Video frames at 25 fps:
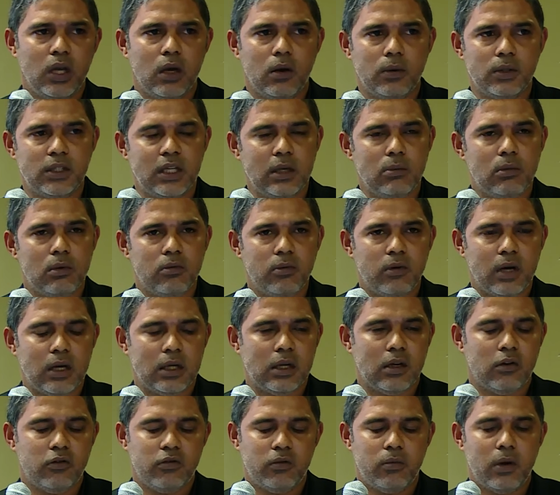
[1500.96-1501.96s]
are a team of
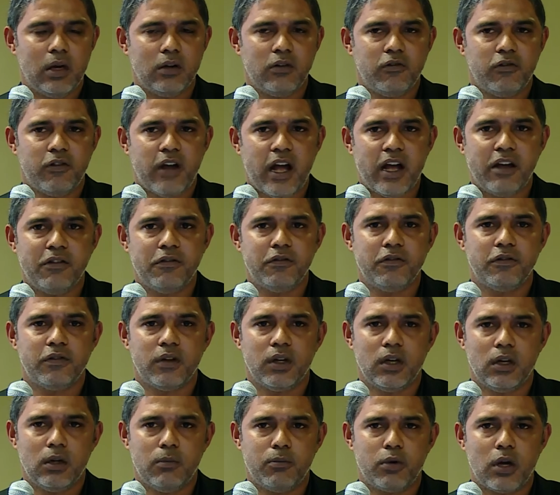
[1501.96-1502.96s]
about five
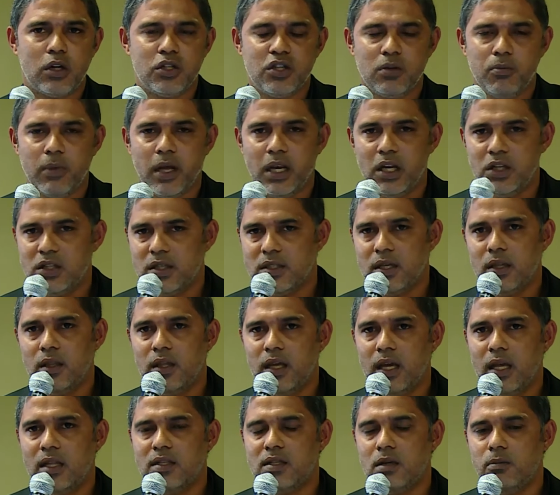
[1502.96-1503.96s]
project managers in
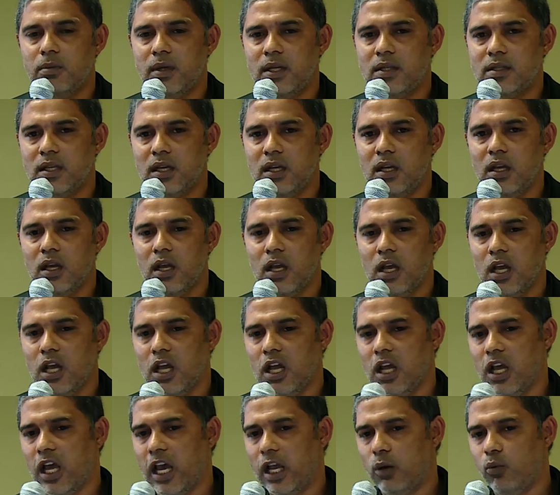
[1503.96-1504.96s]
the NCPC,
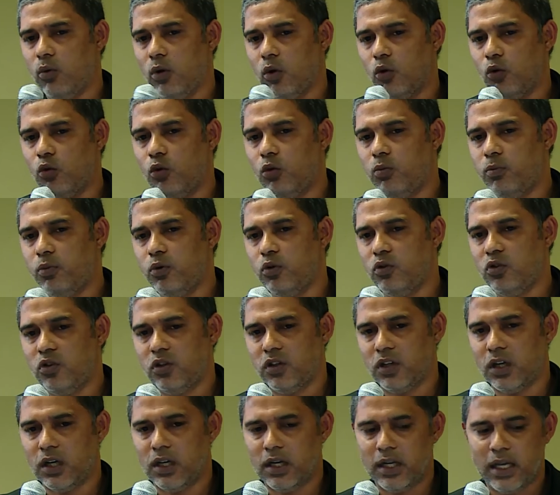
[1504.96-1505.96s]
and we all put
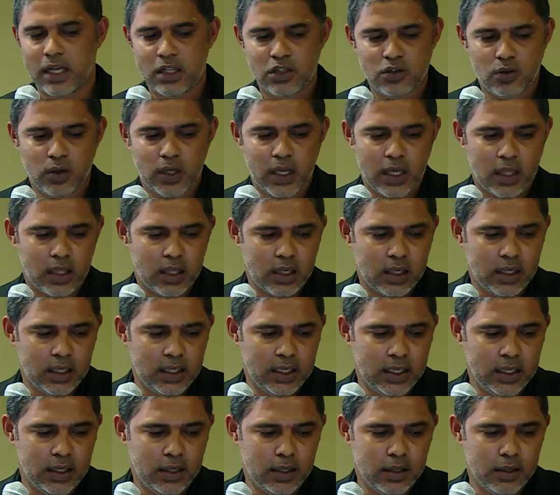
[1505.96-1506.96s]
heads together
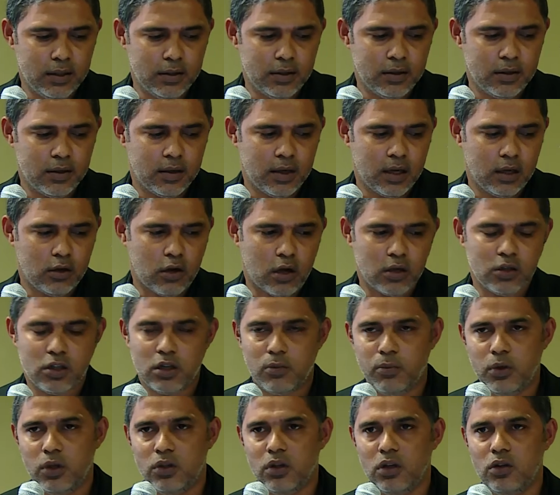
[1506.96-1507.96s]
in
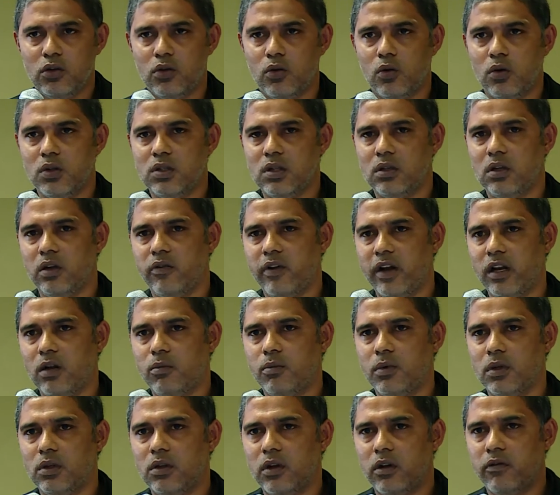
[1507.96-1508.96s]
contributing towards the
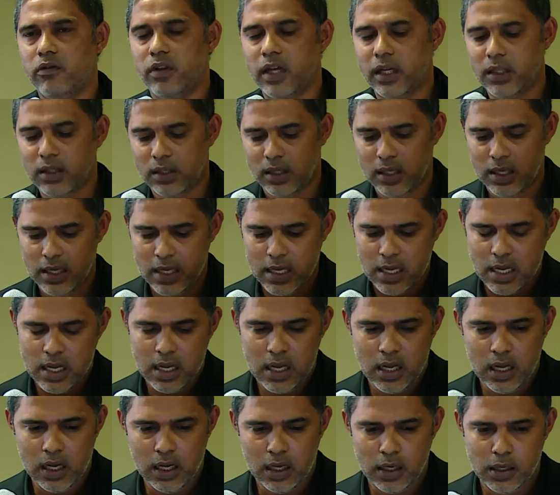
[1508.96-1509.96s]
development of that.
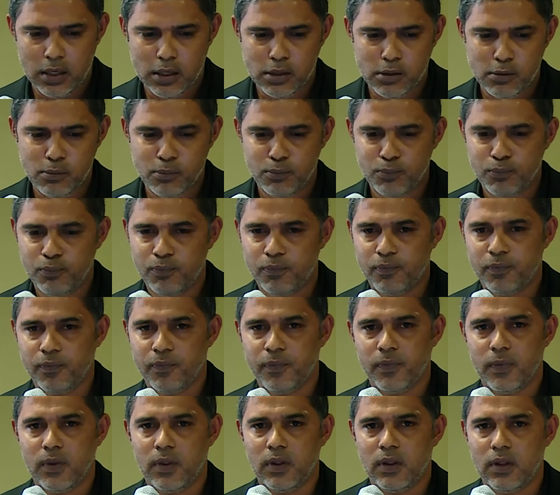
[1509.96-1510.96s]
Um,
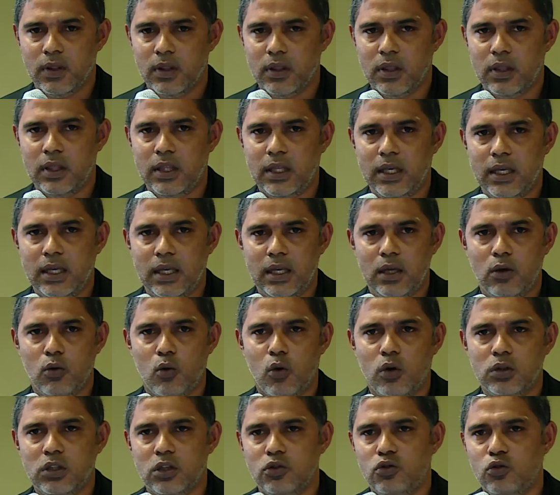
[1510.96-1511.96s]
the
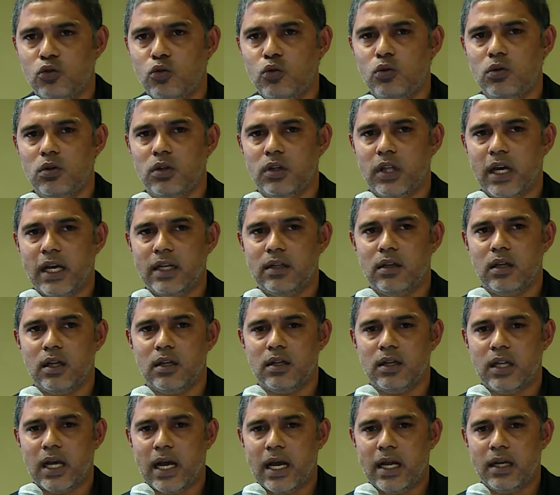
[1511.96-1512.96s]
water tool that
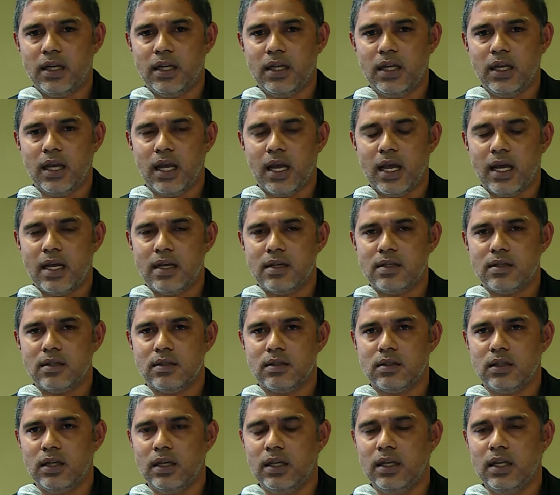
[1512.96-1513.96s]
Lindani
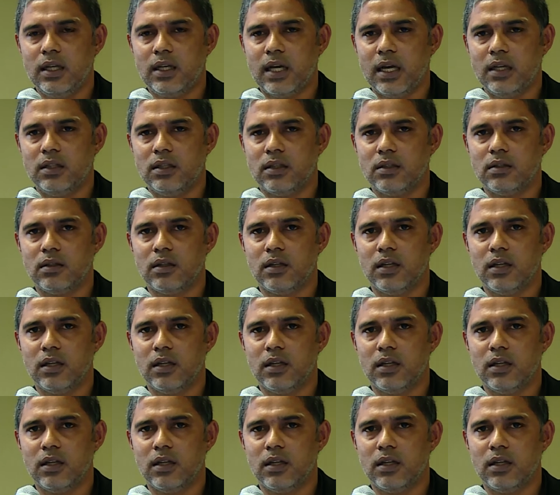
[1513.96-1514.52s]
has indicated